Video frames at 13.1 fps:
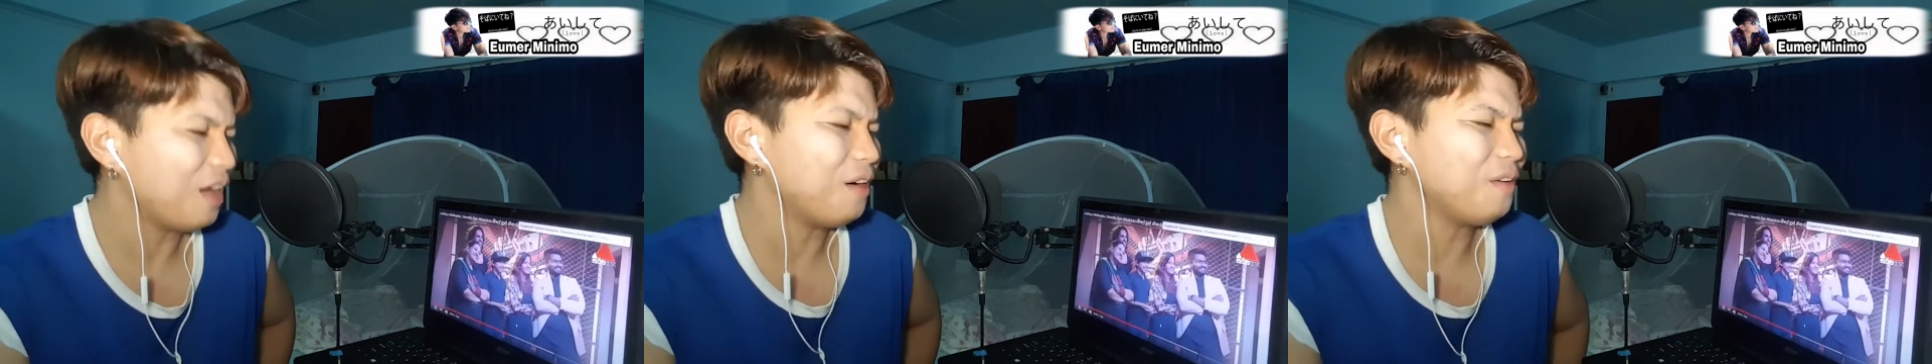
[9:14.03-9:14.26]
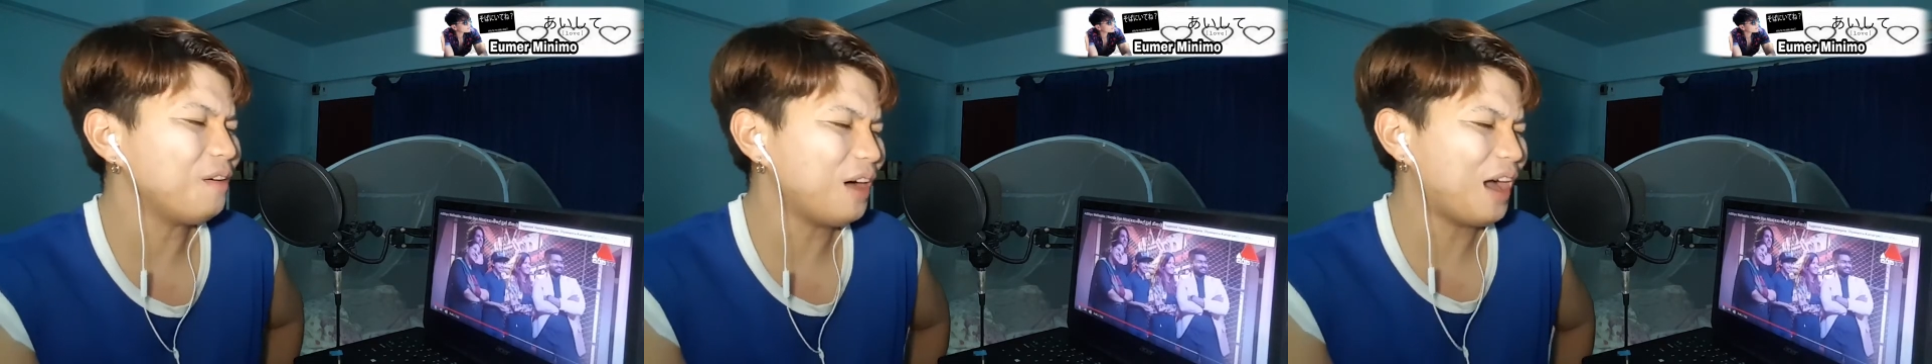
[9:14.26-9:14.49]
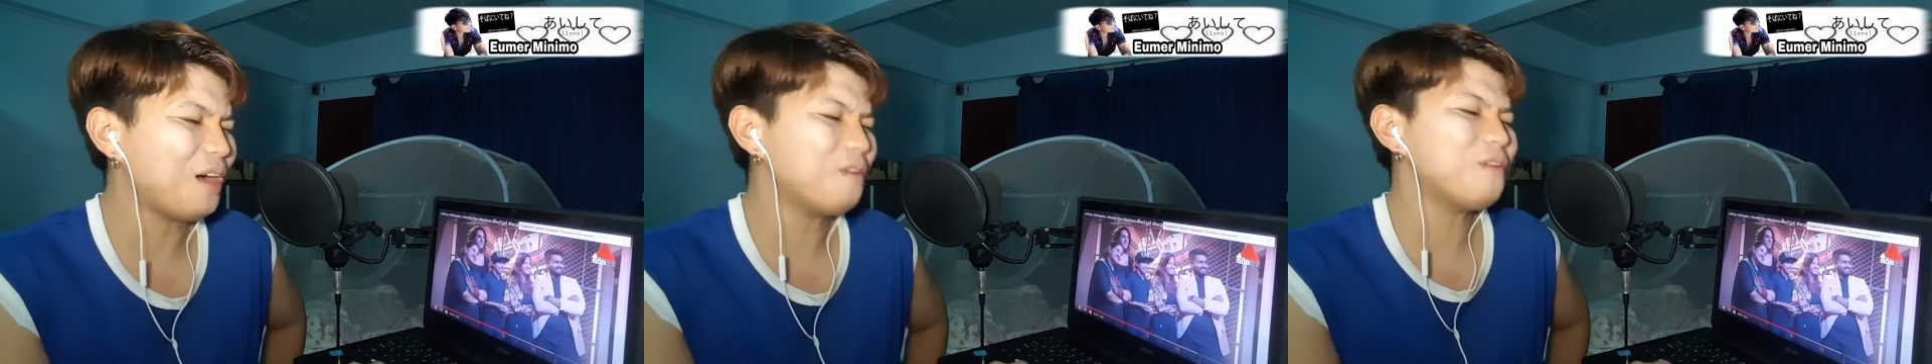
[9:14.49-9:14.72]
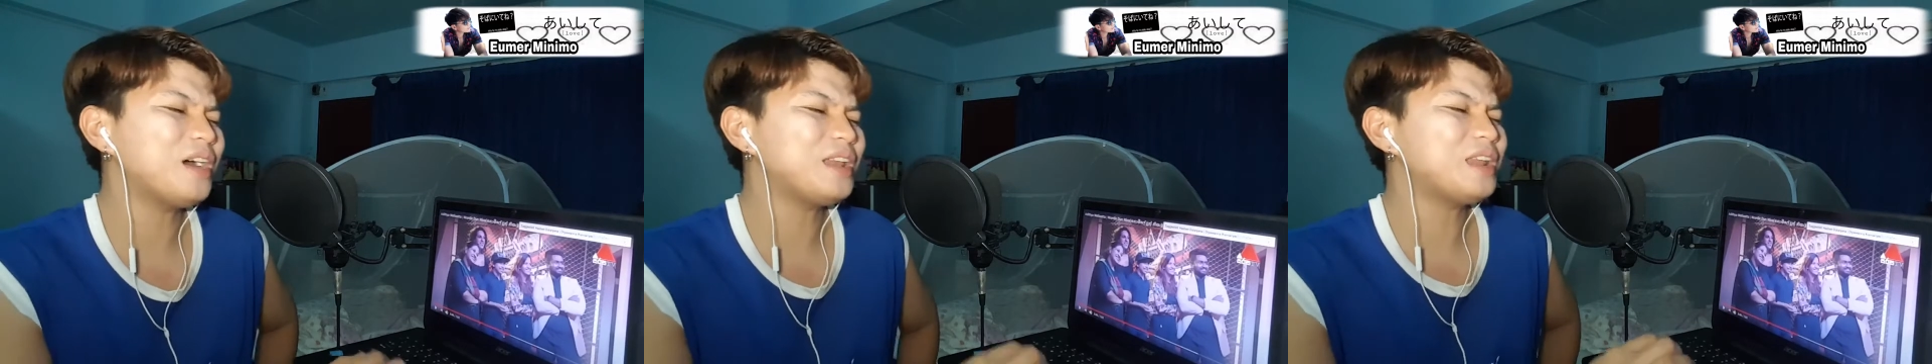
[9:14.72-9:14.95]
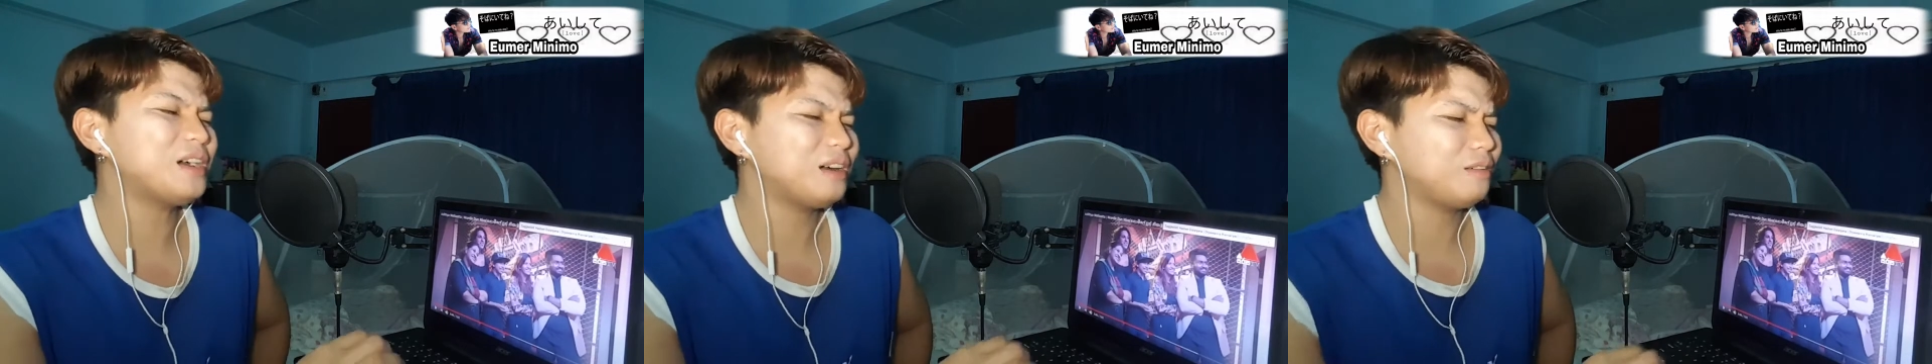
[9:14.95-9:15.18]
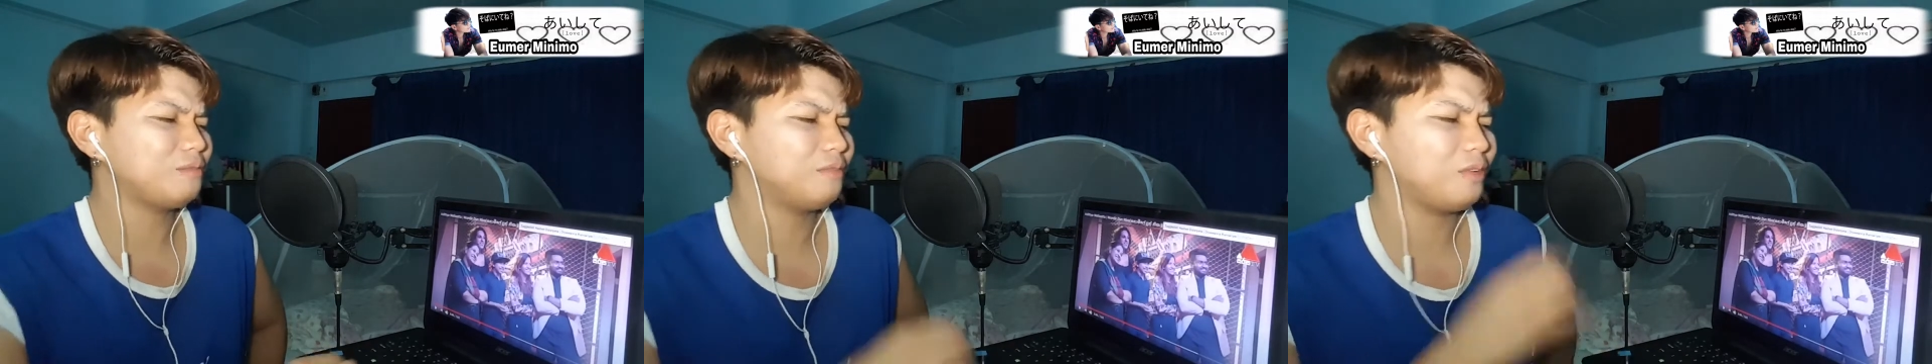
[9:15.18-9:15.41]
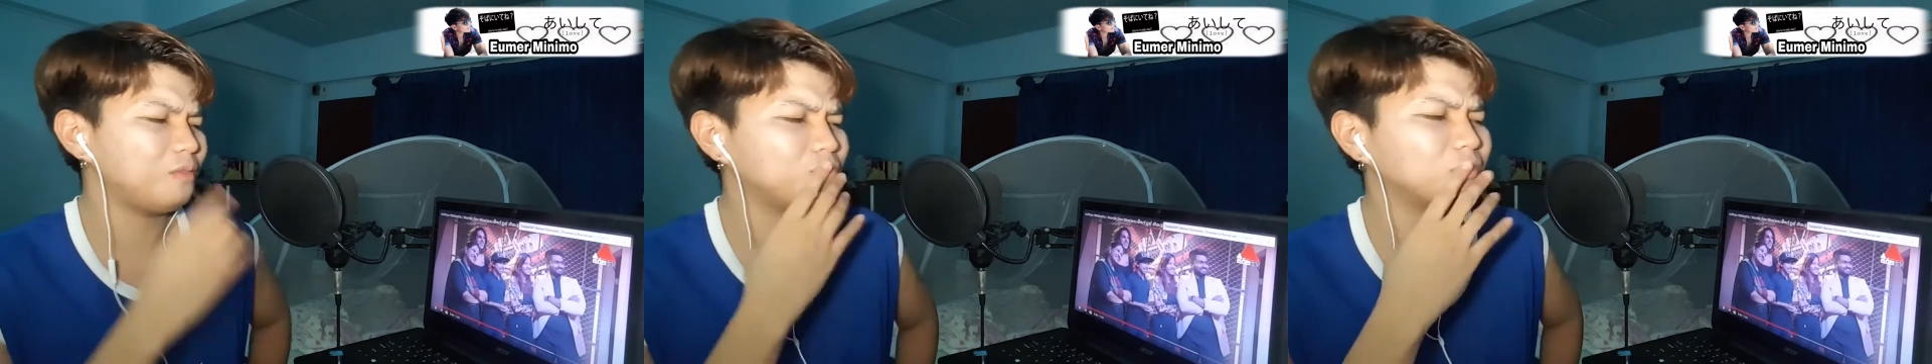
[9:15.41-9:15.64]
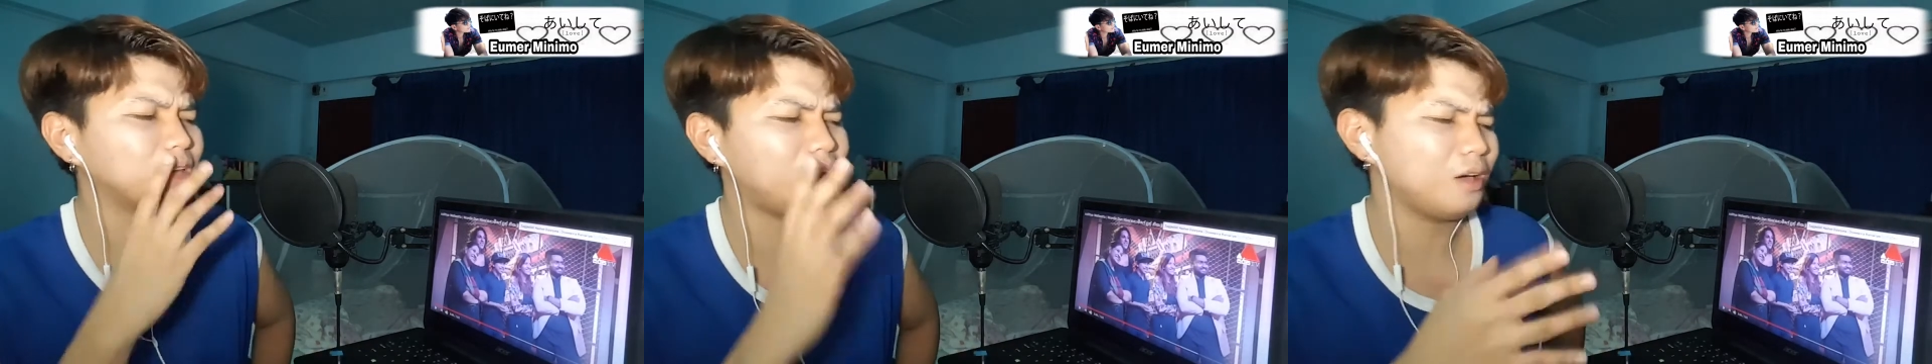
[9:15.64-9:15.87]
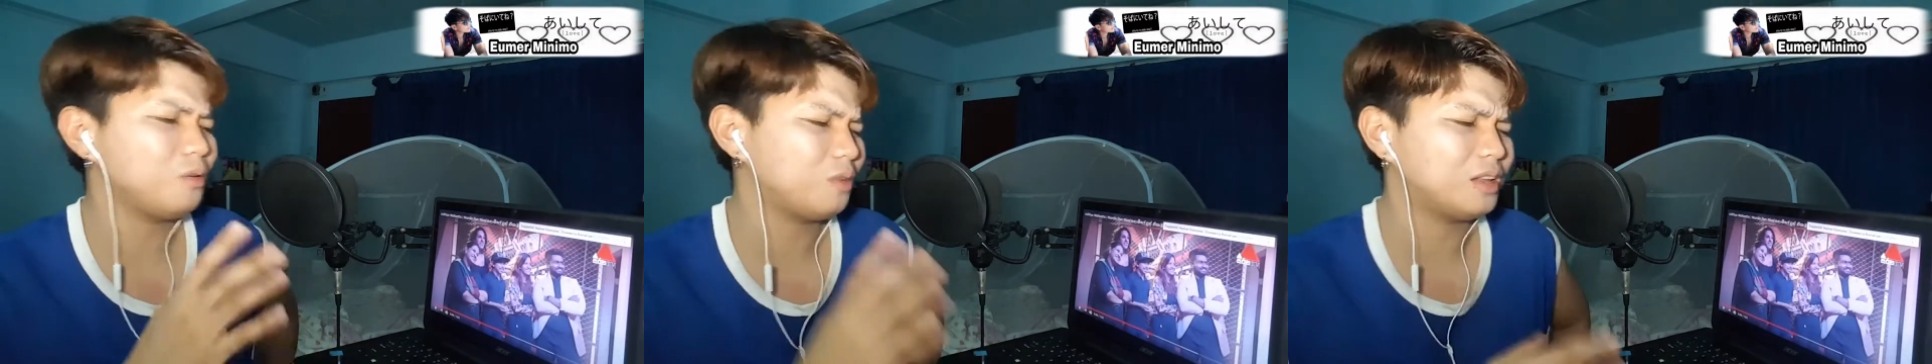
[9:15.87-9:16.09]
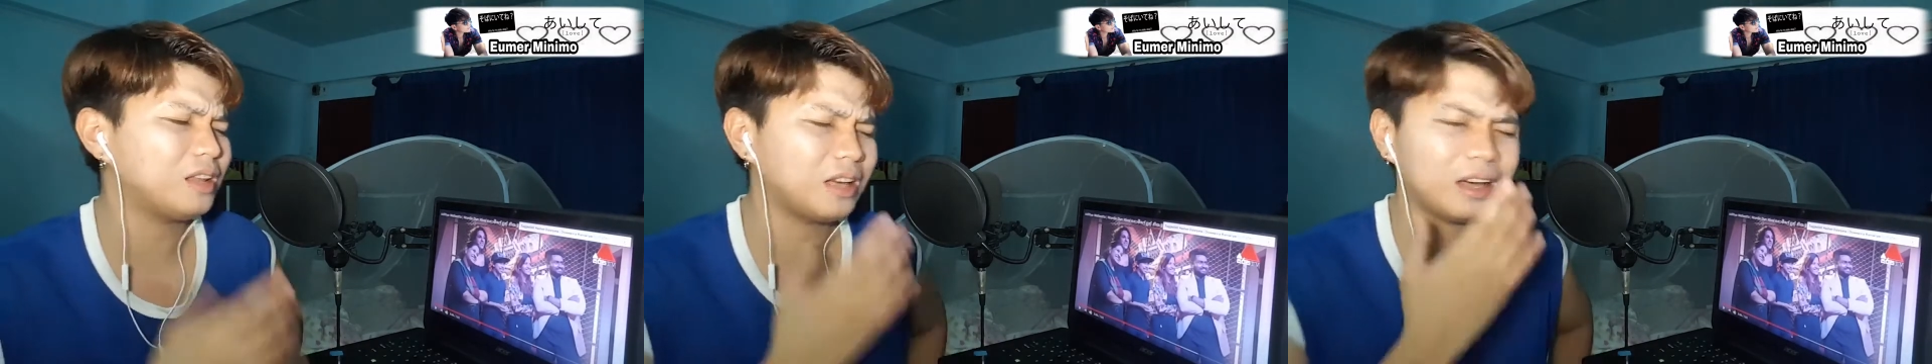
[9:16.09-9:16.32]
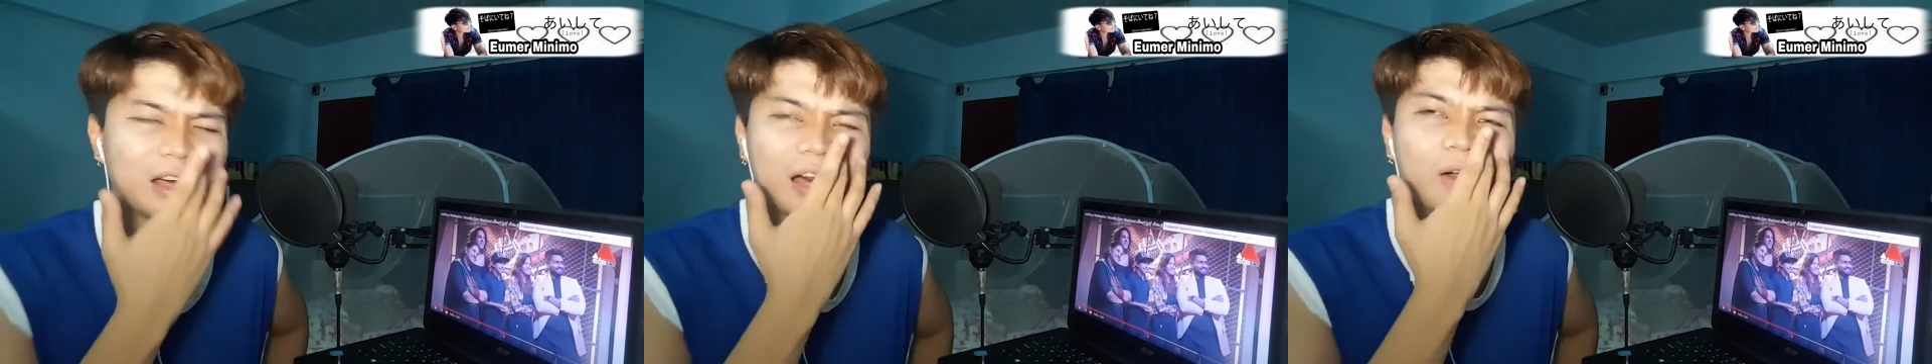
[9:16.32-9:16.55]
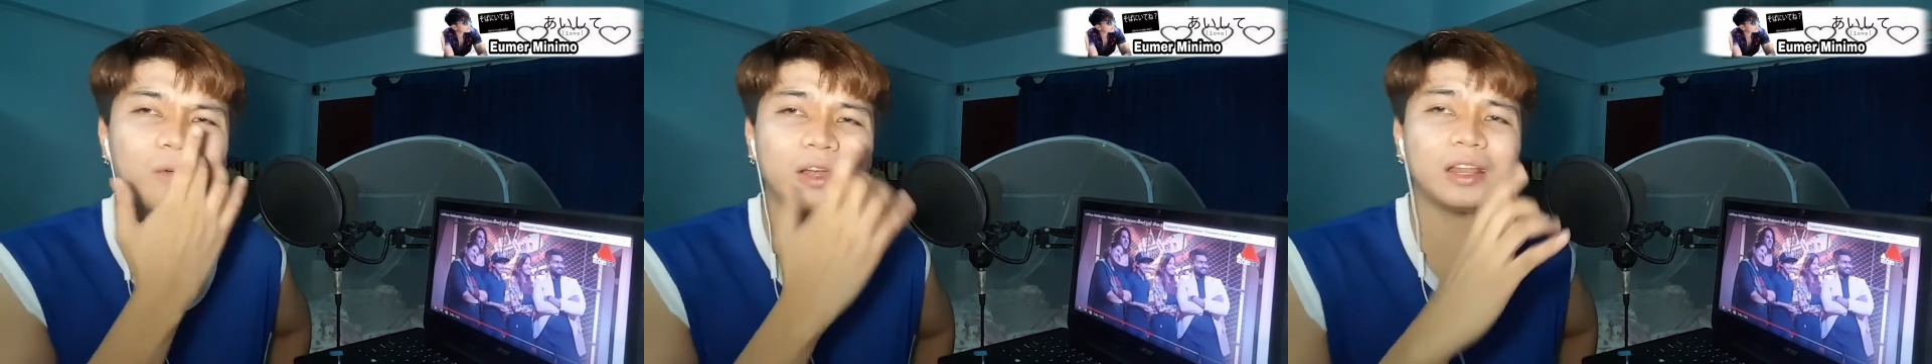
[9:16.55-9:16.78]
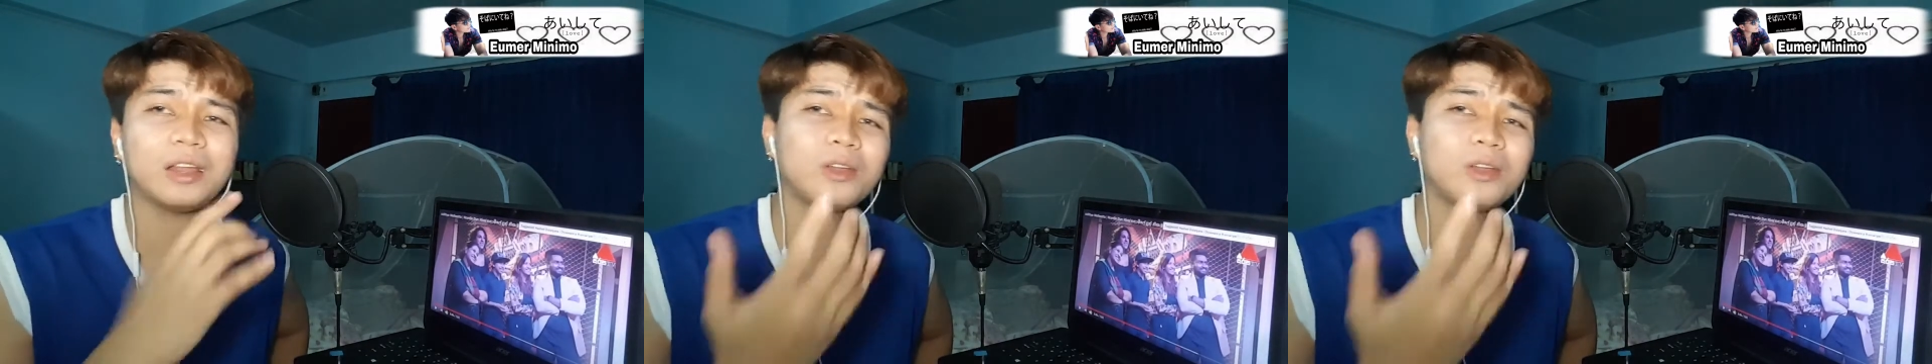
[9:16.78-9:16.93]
Oh, I wanna